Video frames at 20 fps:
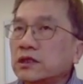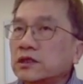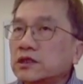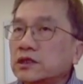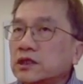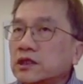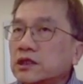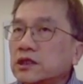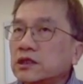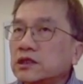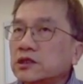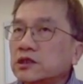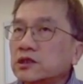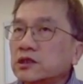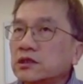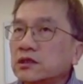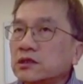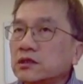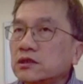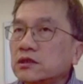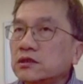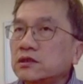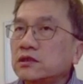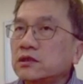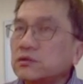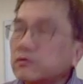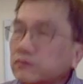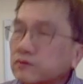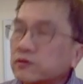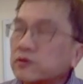Chinese
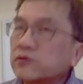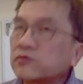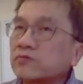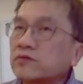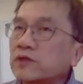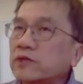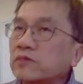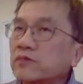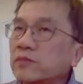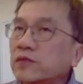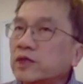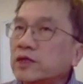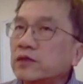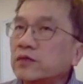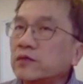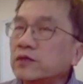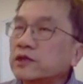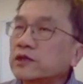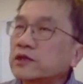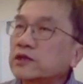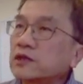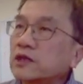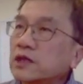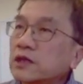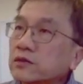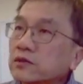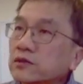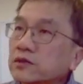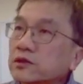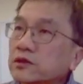differs from many Western
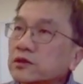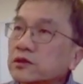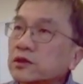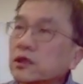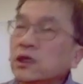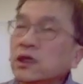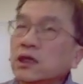languages,